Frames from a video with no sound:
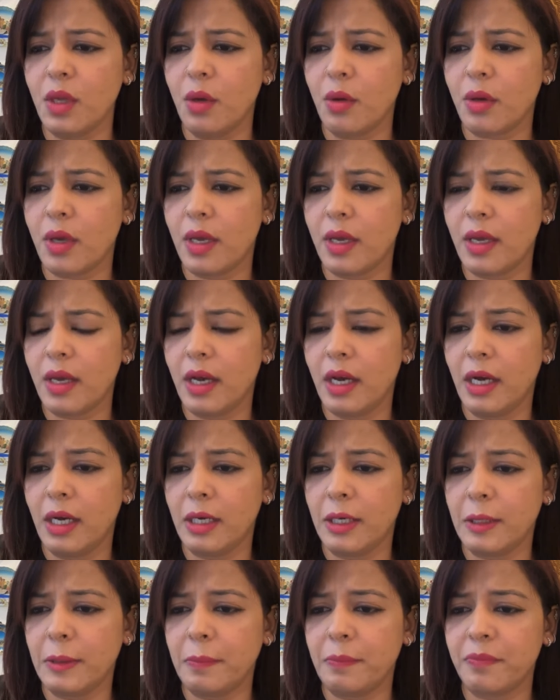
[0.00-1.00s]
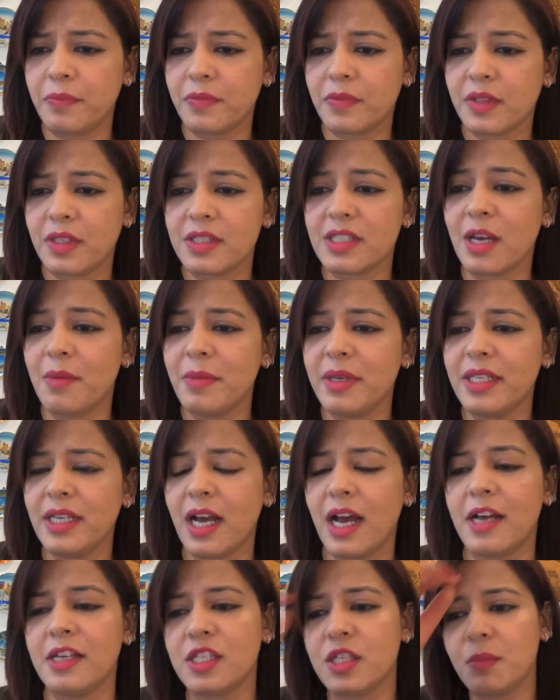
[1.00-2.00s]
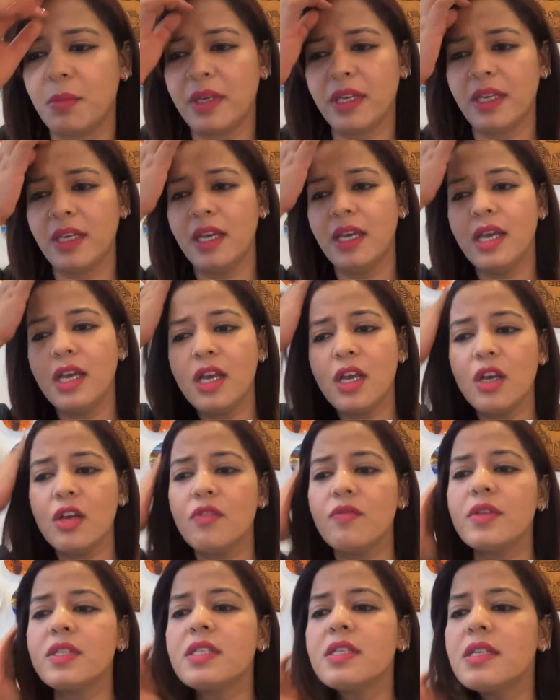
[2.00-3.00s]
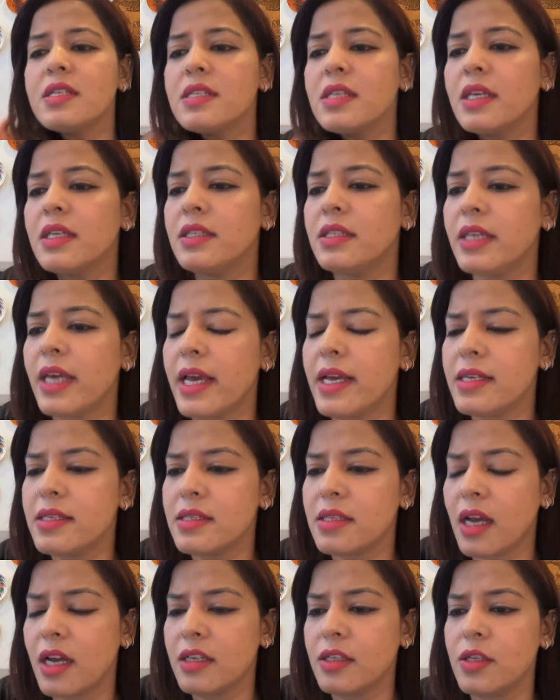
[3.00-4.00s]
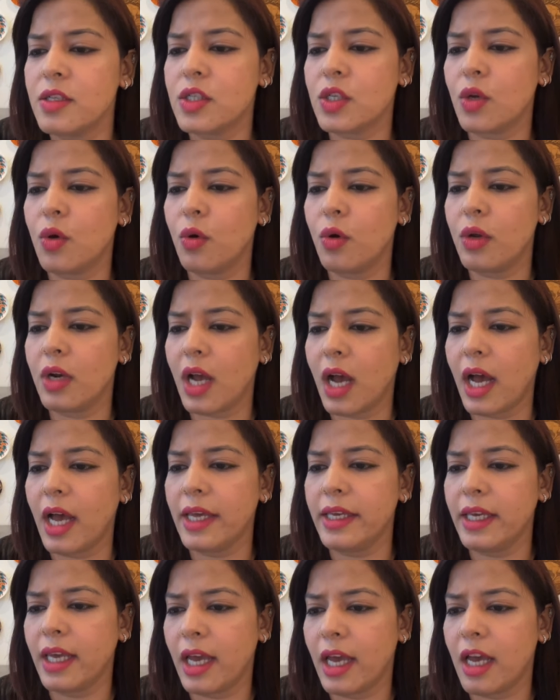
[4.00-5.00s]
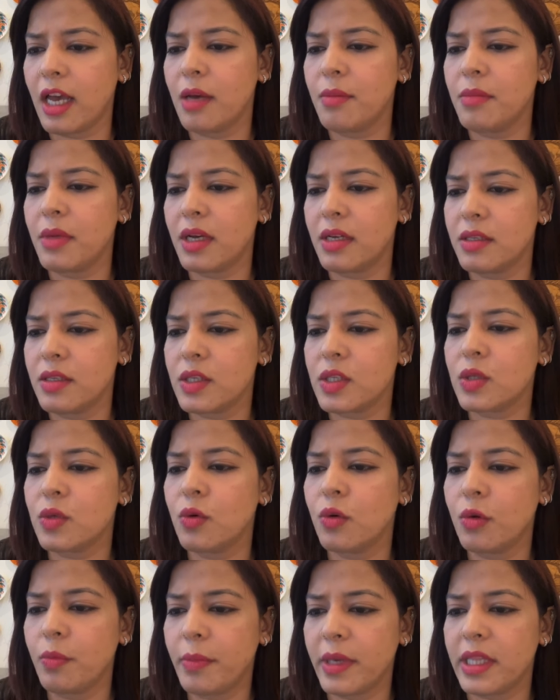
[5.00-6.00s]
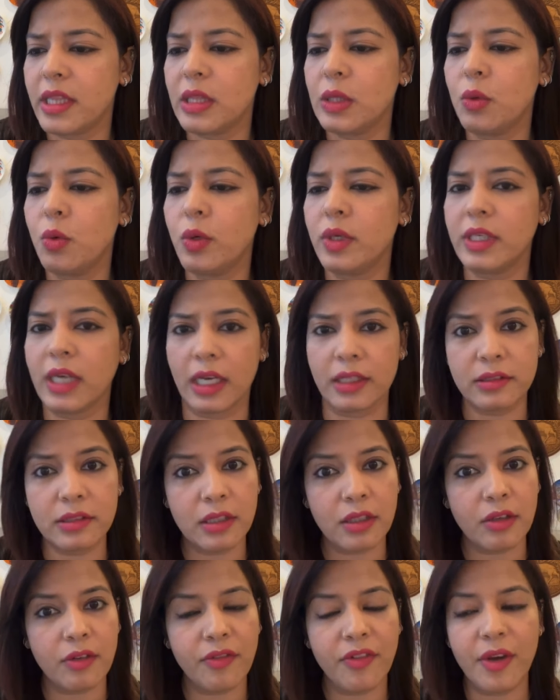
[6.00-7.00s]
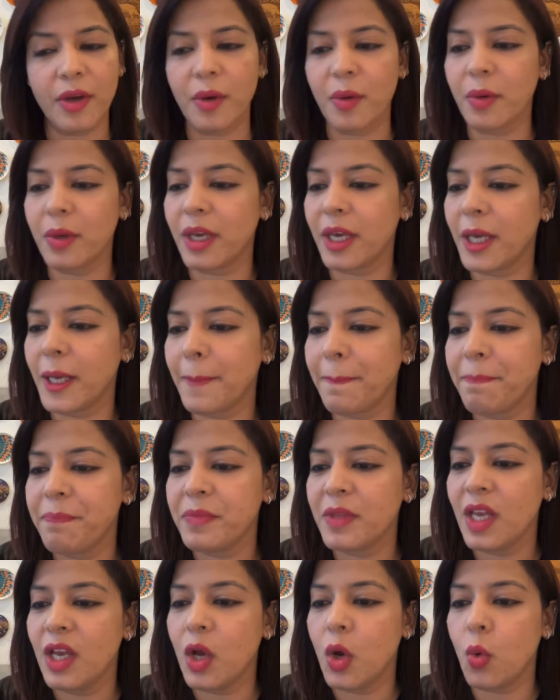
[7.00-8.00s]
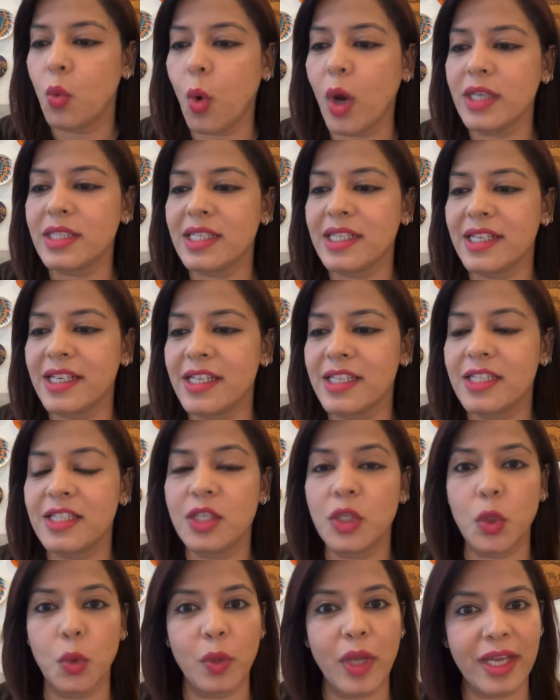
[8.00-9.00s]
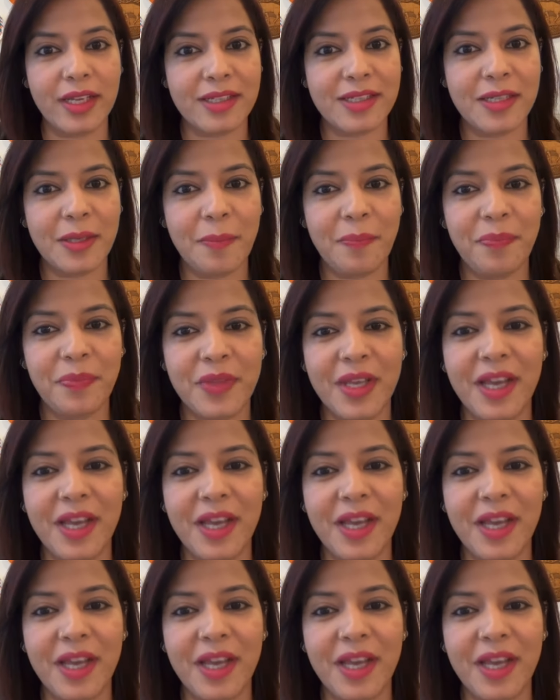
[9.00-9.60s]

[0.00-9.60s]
Okay, somebody asked me, which is yes underscore I am underscore Bindu Yadav. Okay, what is QNET?